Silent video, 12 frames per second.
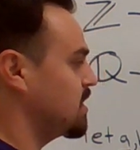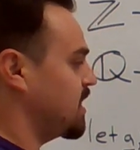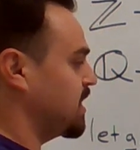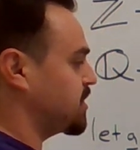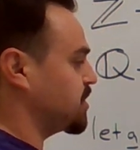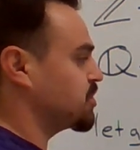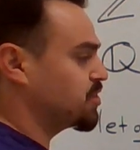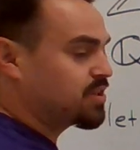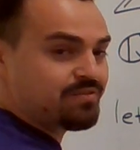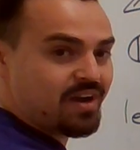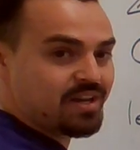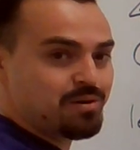Integer
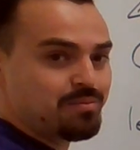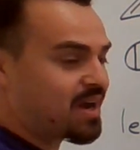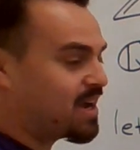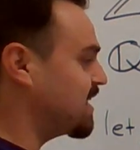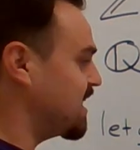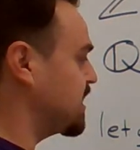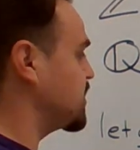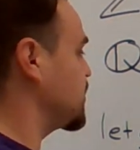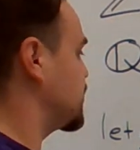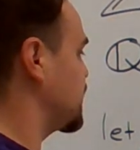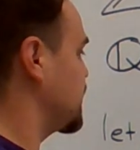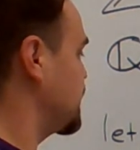divided by an
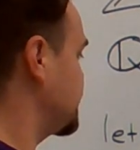integer.